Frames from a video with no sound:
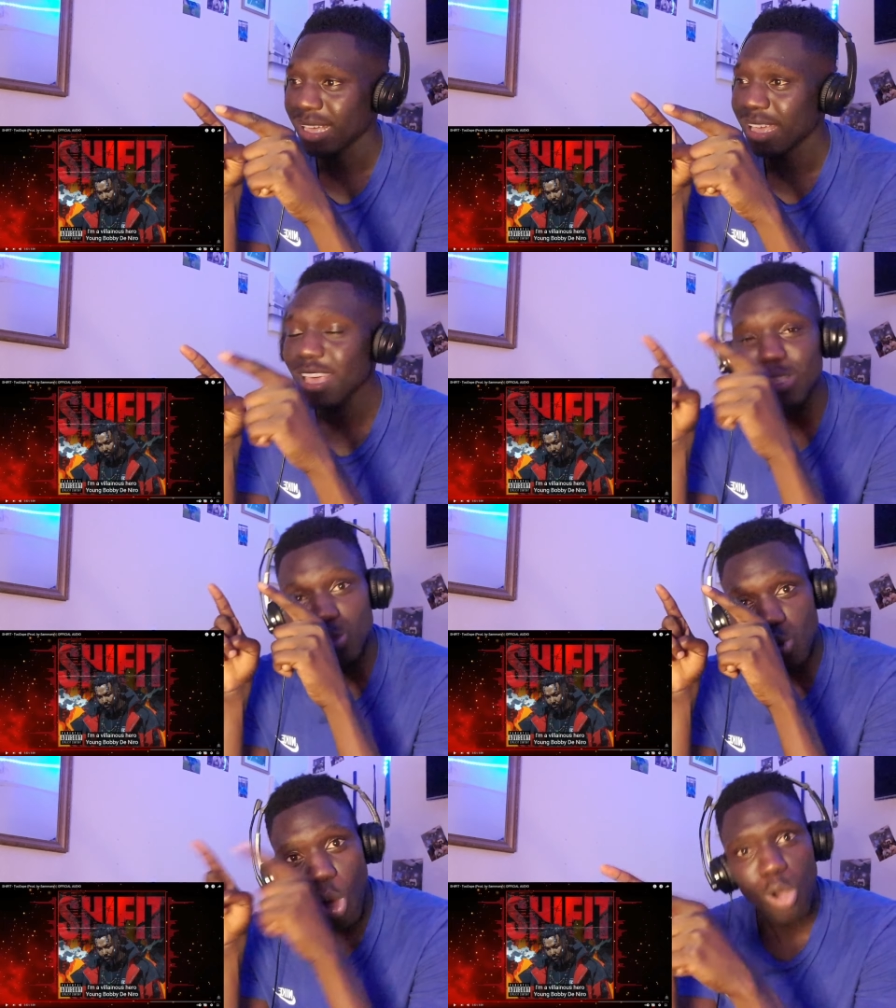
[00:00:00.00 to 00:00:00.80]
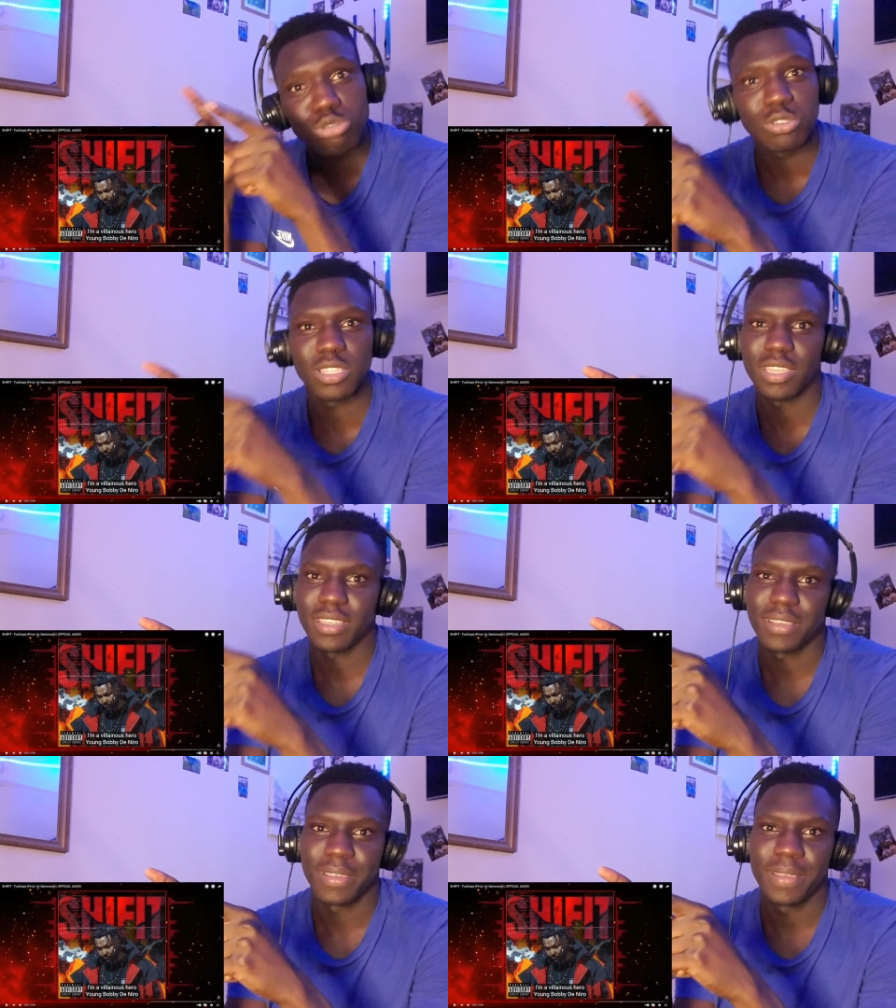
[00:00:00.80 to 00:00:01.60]
He's good.
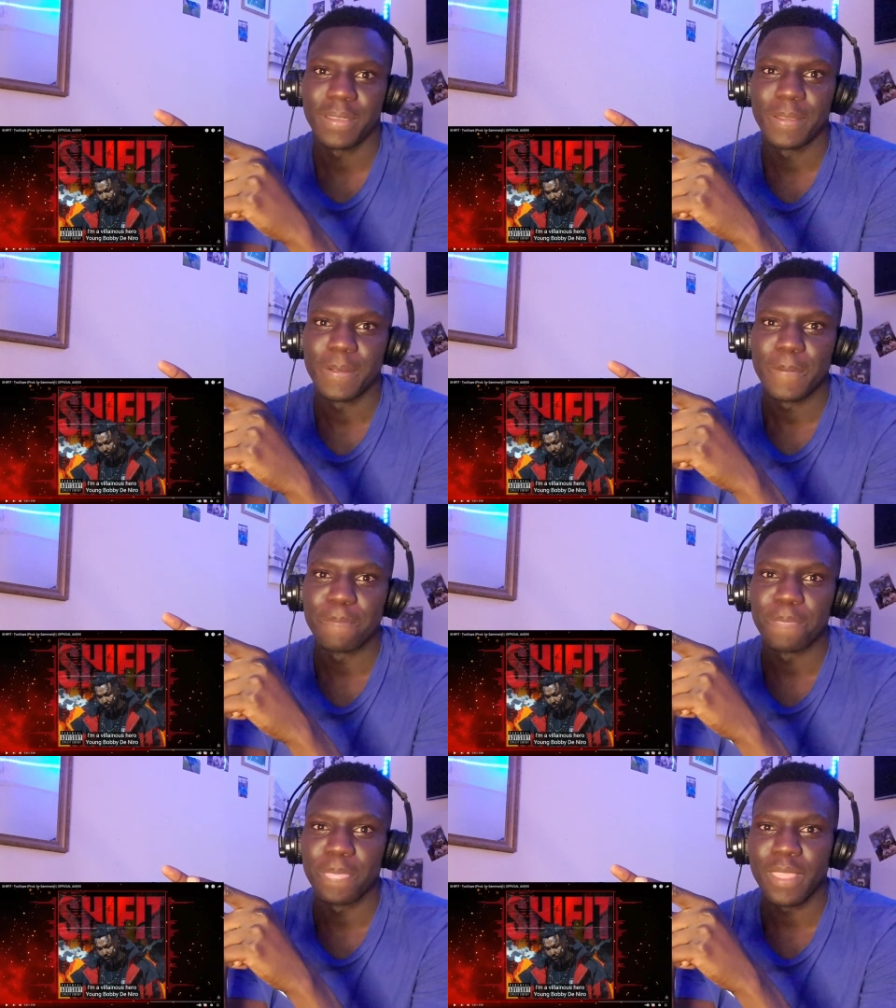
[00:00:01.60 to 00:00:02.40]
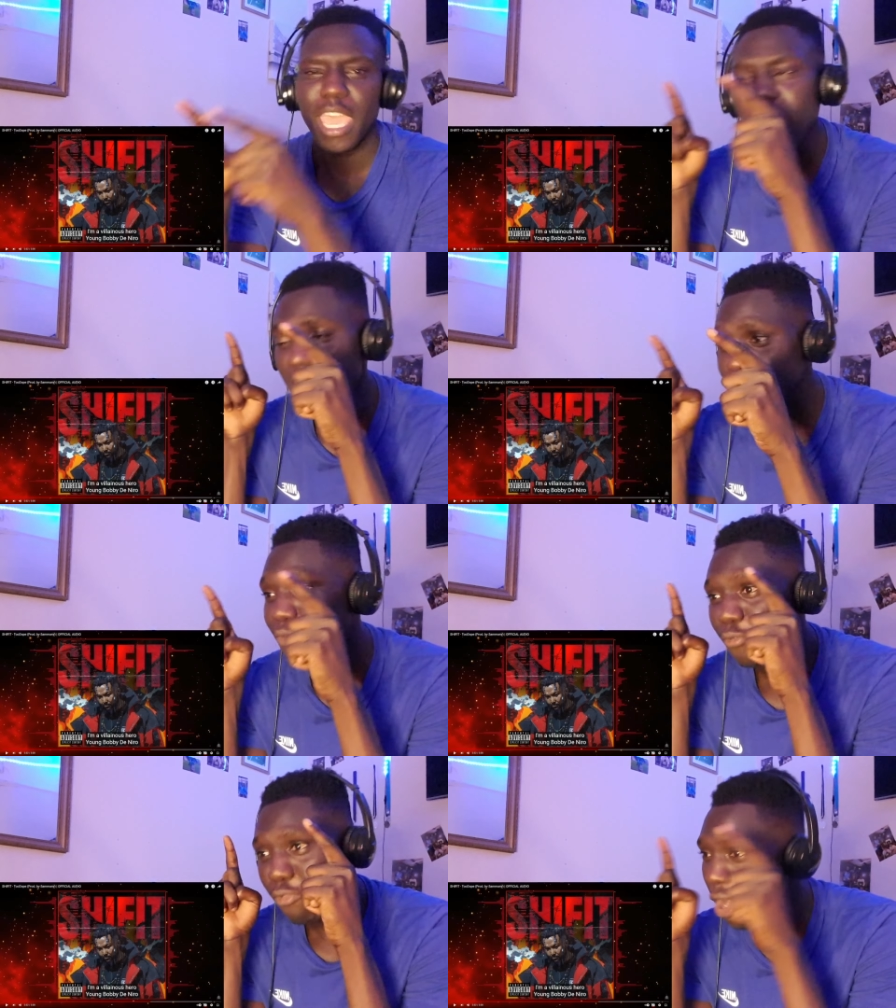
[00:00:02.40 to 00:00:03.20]
He is
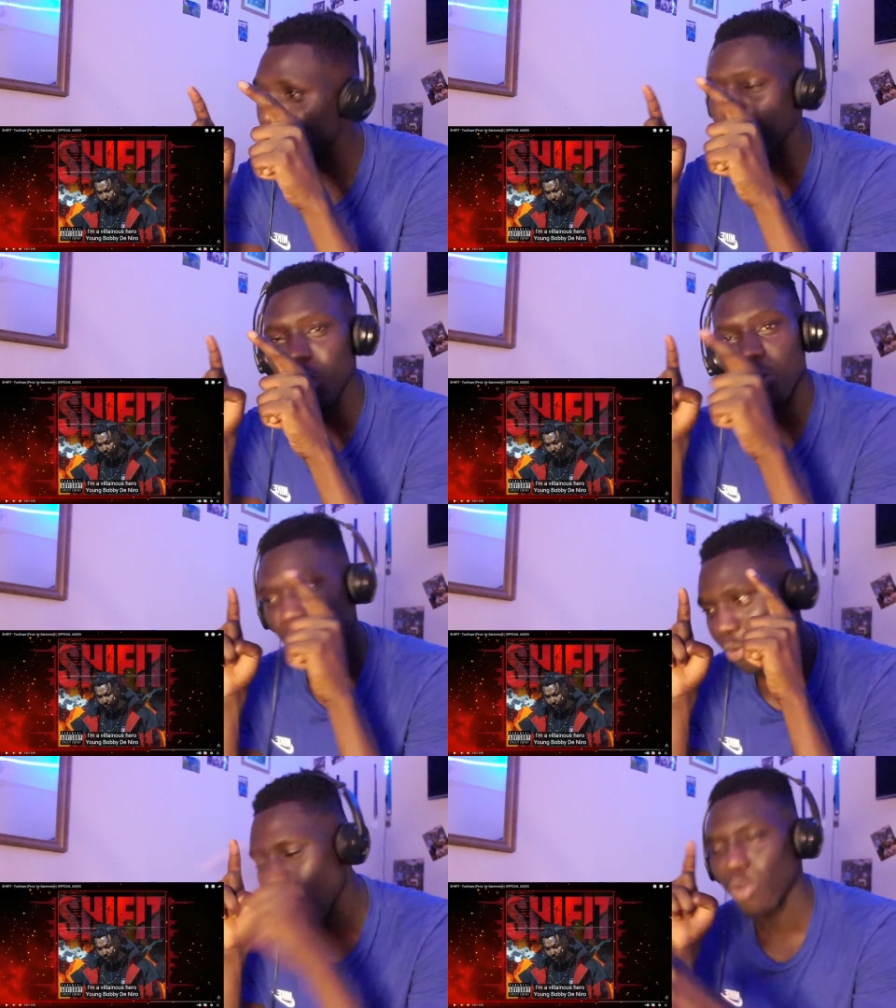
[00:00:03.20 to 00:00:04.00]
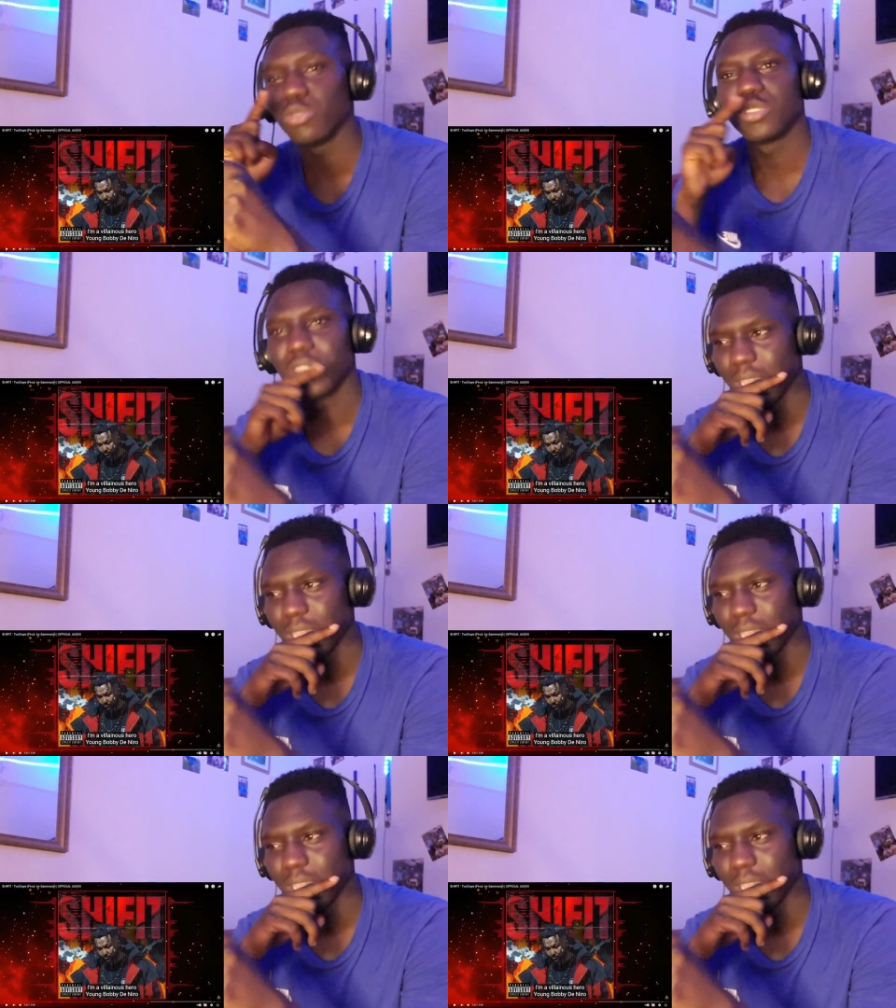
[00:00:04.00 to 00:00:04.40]
fucking good.